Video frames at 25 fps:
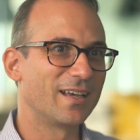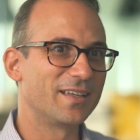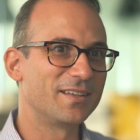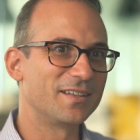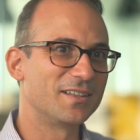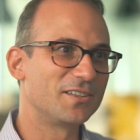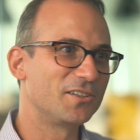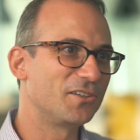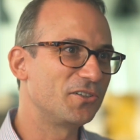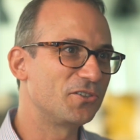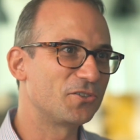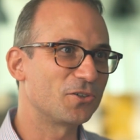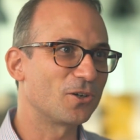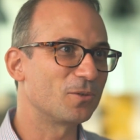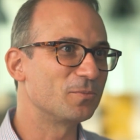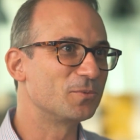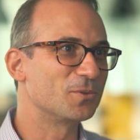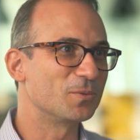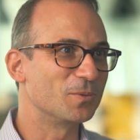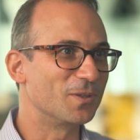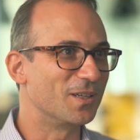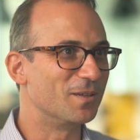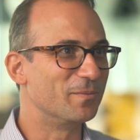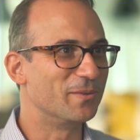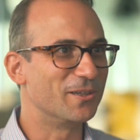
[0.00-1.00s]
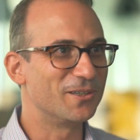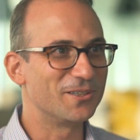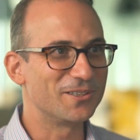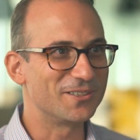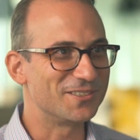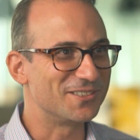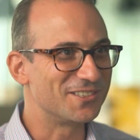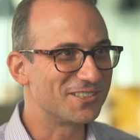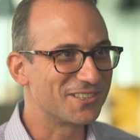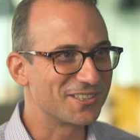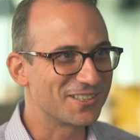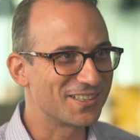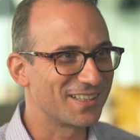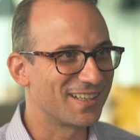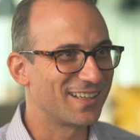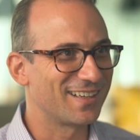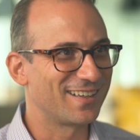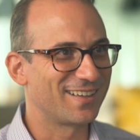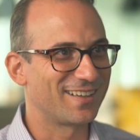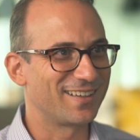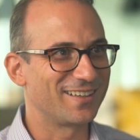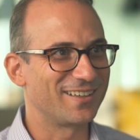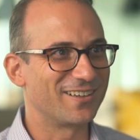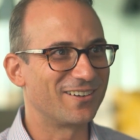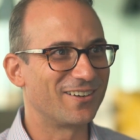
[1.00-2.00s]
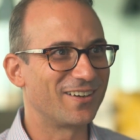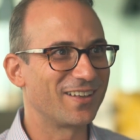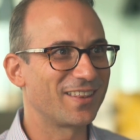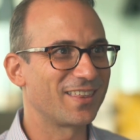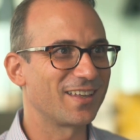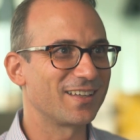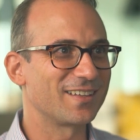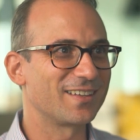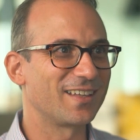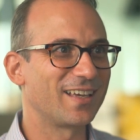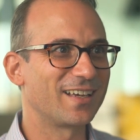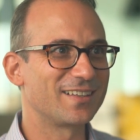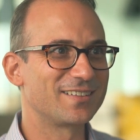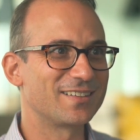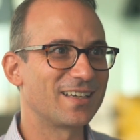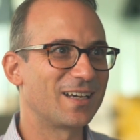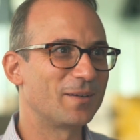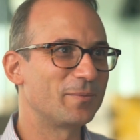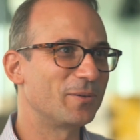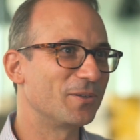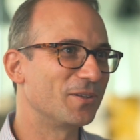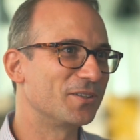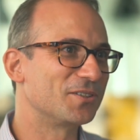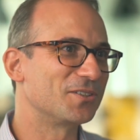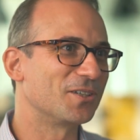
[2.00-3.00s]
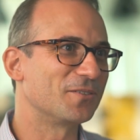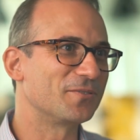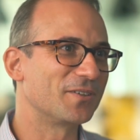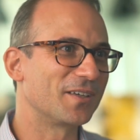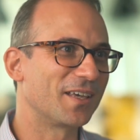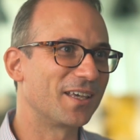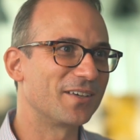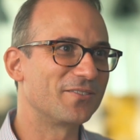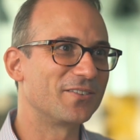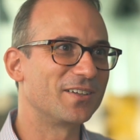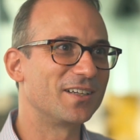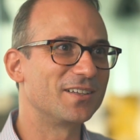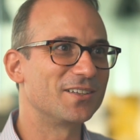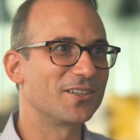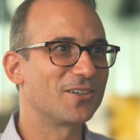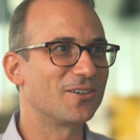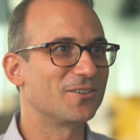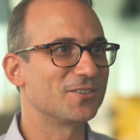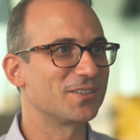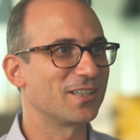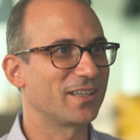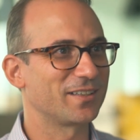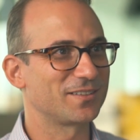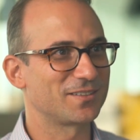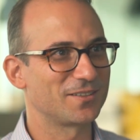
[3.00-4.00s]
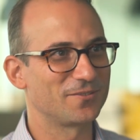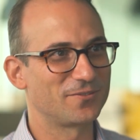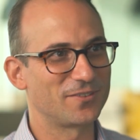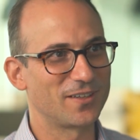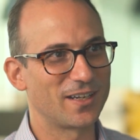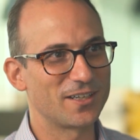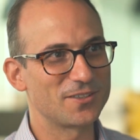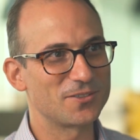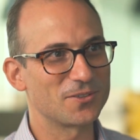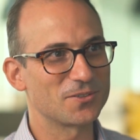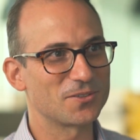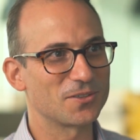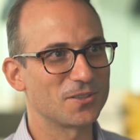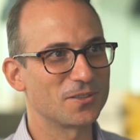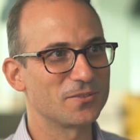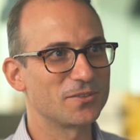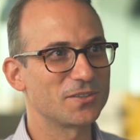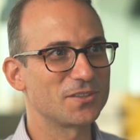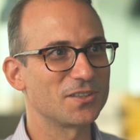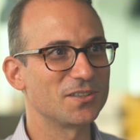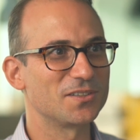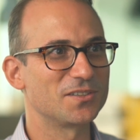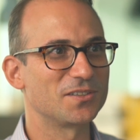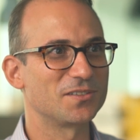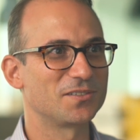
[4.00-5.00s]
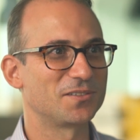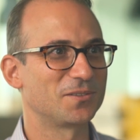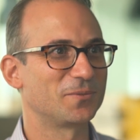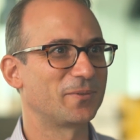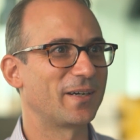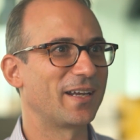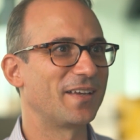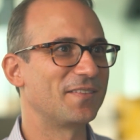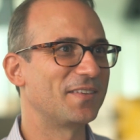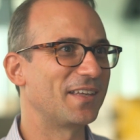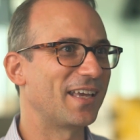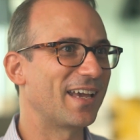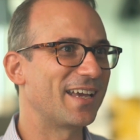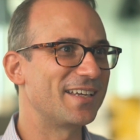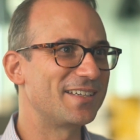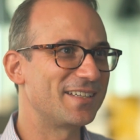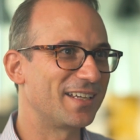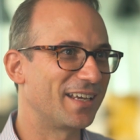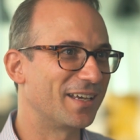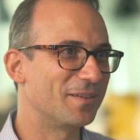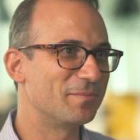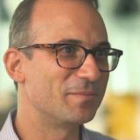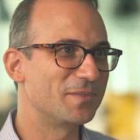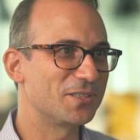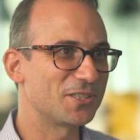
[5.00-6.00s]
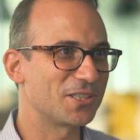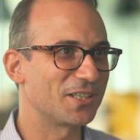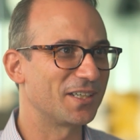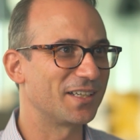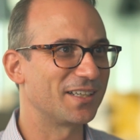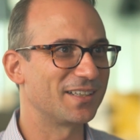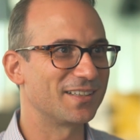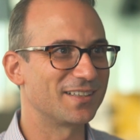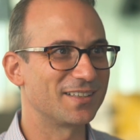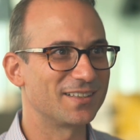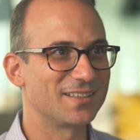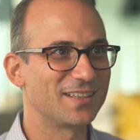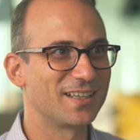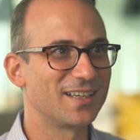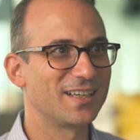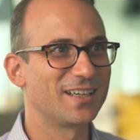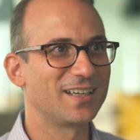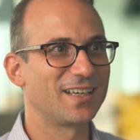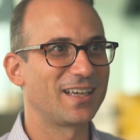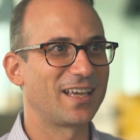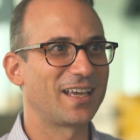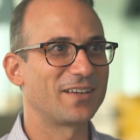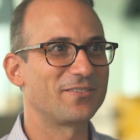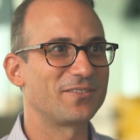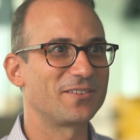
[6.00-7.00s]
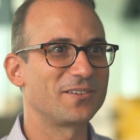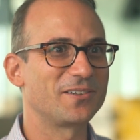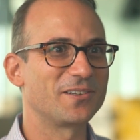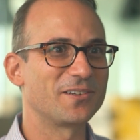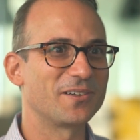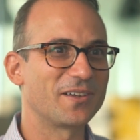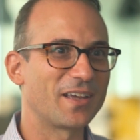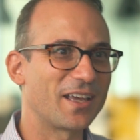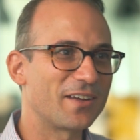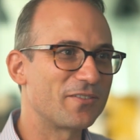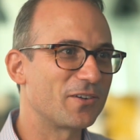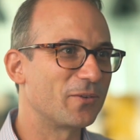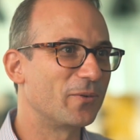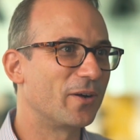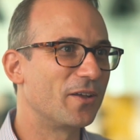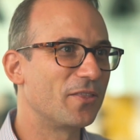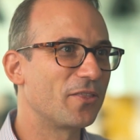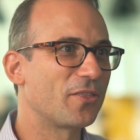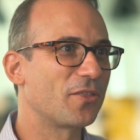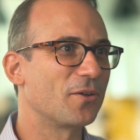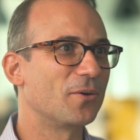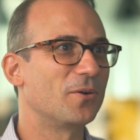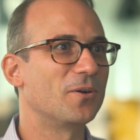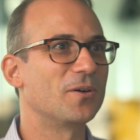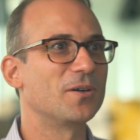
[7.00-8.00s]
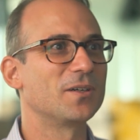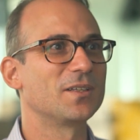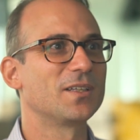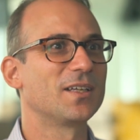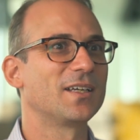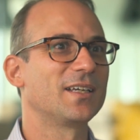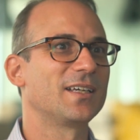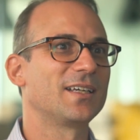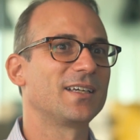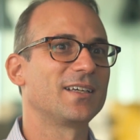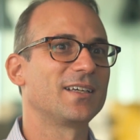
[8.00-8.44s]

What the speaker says: And that new jobs will emerge. I think the example that's often given in the context of financial services is around the ATM machine, and everyone thought